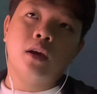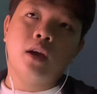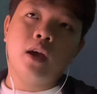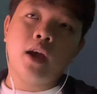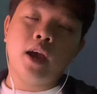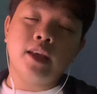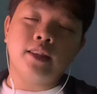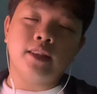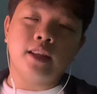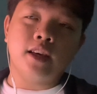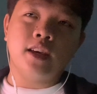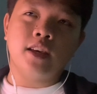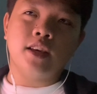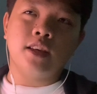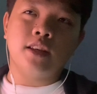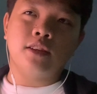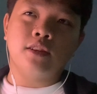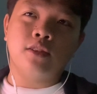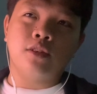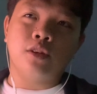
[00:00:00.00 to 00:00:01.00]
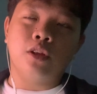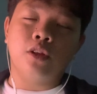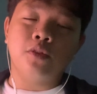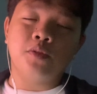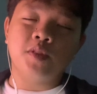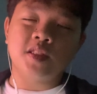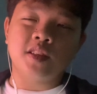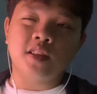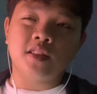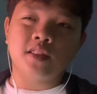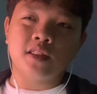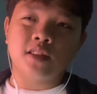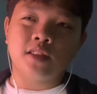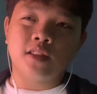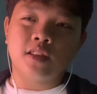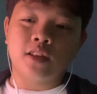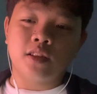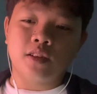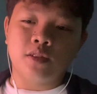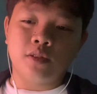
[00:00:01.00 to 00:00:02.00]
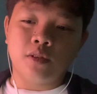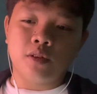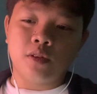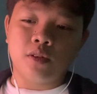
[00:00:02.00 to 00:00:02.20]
and then all of a sudden